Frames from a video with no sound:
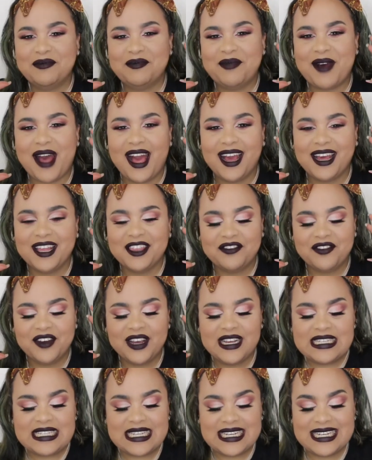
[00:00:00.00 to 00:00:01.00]
I'm back. The
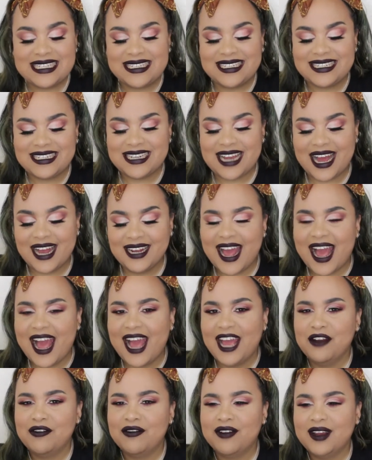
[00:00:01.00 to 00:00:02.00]
face is done.
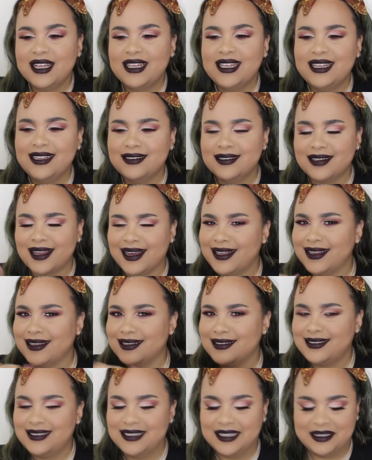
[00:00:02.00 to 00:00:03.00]
I really like
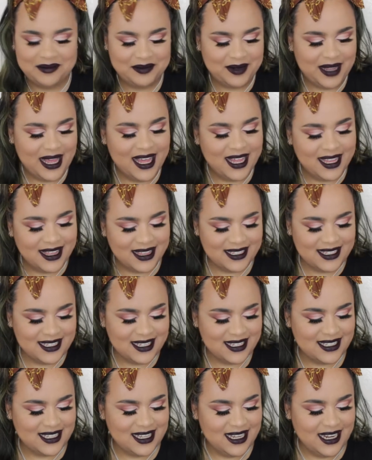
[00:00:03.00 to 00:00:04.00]
this lip. This
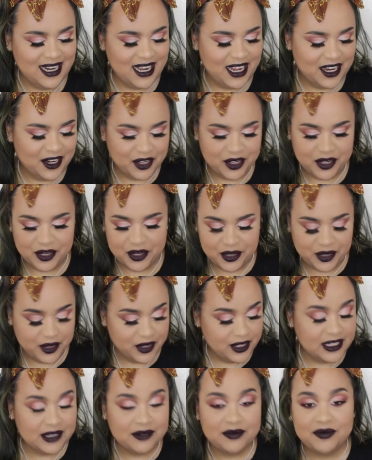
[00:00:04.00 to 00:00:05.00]
is the Nano Coco
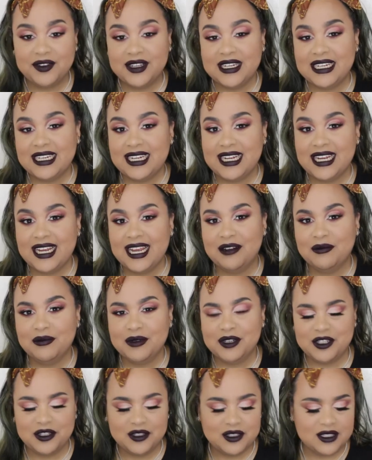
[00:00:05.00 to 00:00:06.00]
Lipfinity in
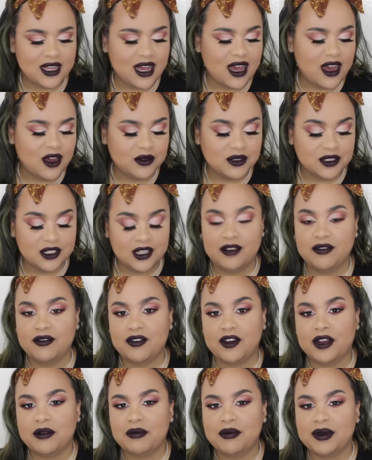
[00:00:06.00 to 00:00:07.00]
Medusa. I was looking
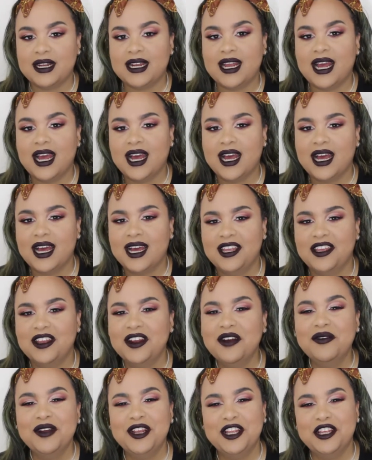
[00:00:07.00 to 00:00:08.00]
for it, but you
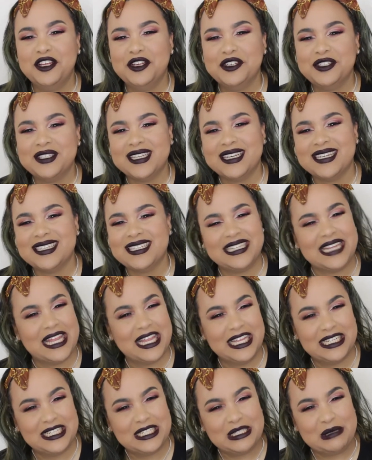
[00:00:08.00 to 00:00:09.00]
know when you use things and
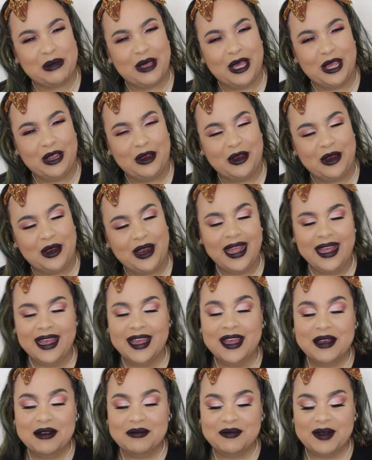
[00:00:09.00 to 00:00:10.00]
they disappear.
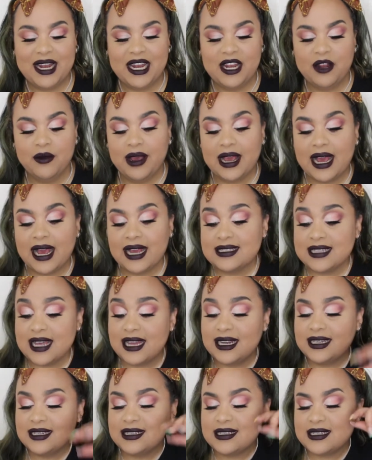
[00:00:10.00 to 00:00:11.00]
But anyway guys,
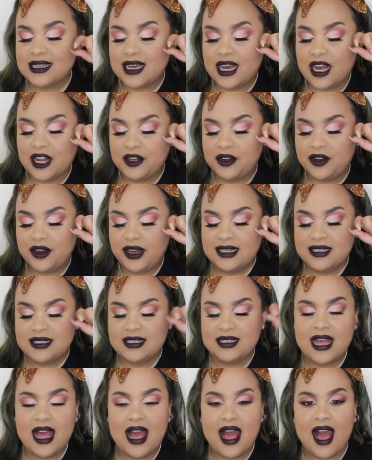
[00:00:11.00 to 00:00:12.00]
that is the cut
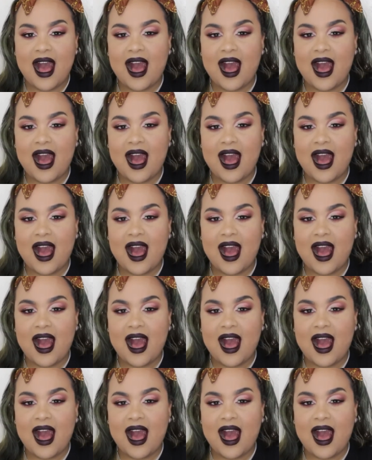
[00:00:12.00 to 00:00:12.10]
crease.